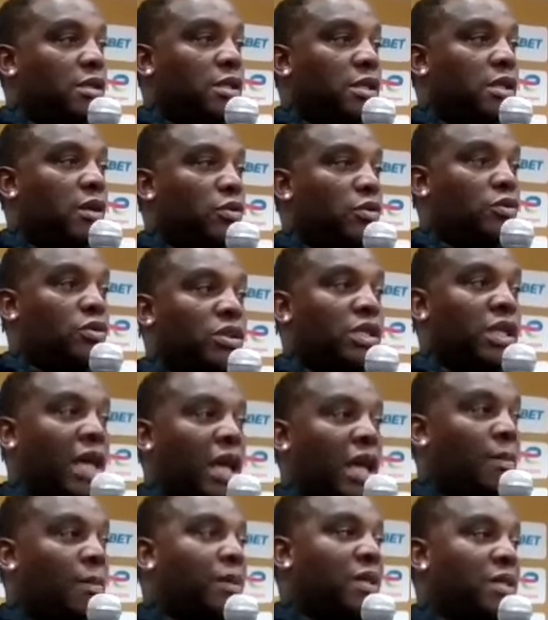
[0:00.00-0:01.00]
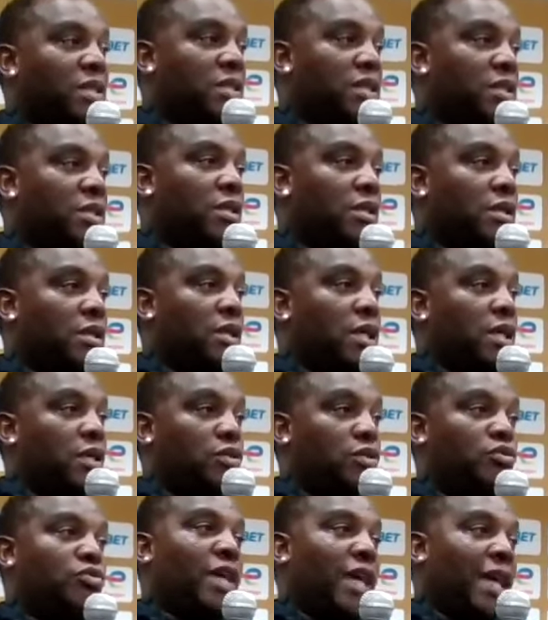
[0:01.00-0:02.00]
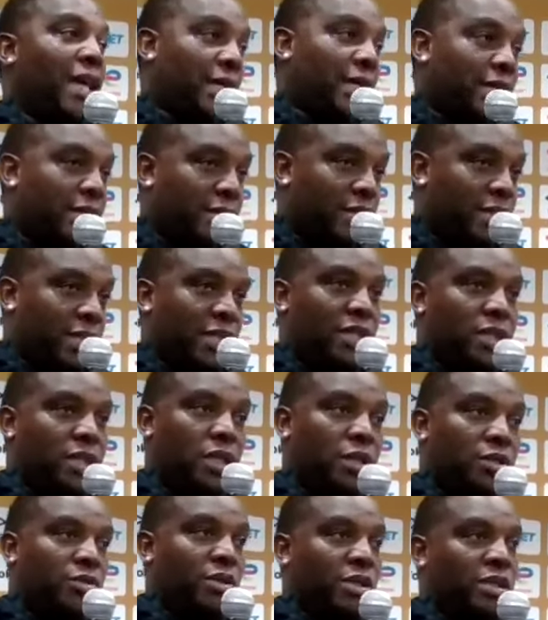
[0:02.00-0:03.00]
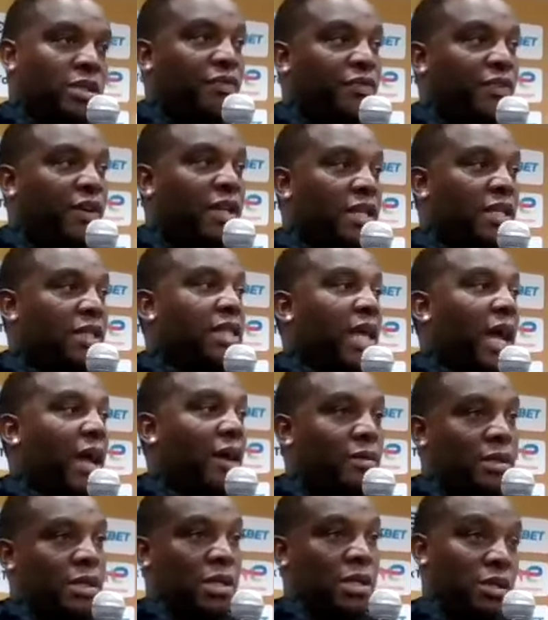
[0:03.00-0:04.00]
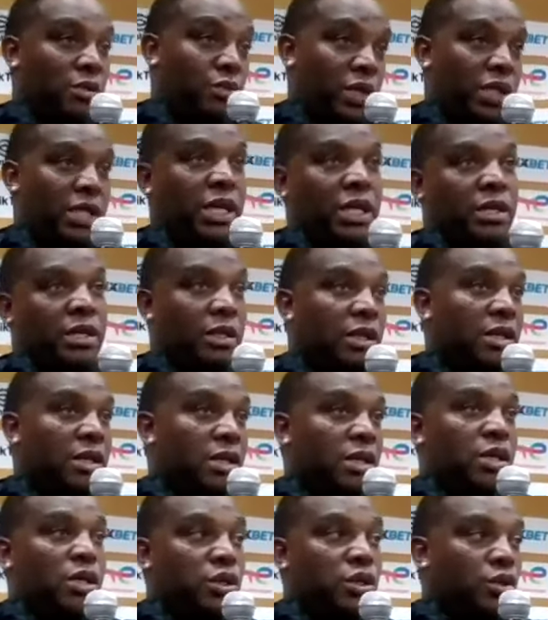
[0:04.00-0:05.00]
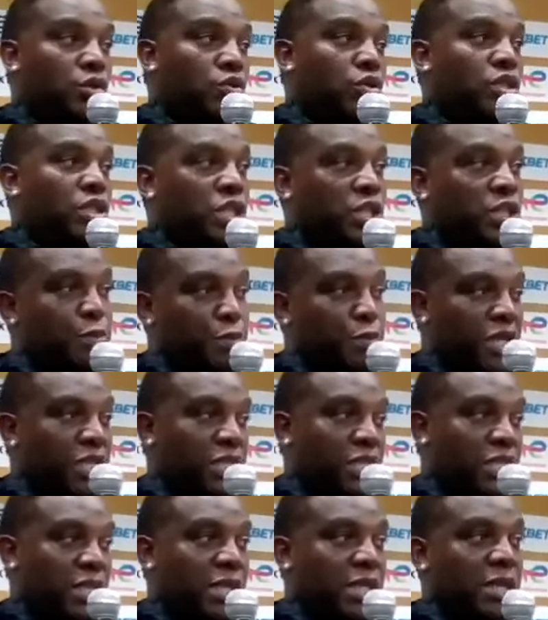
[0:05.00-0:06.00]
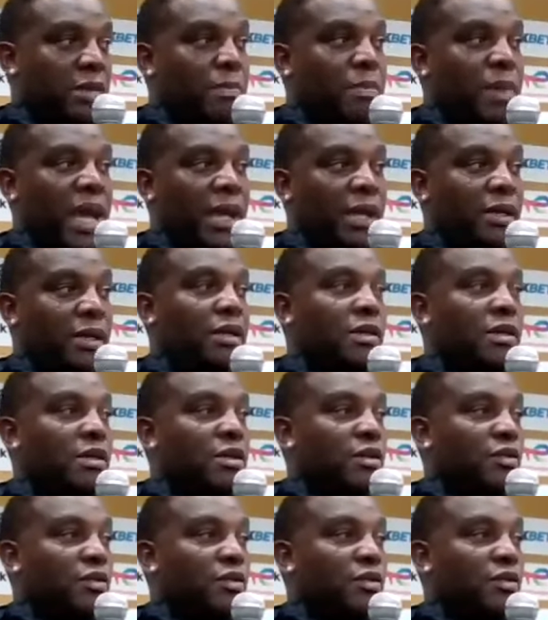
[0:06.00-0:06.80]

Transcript: you know, could help us drag their central defenders out, and then we can use the space in at the back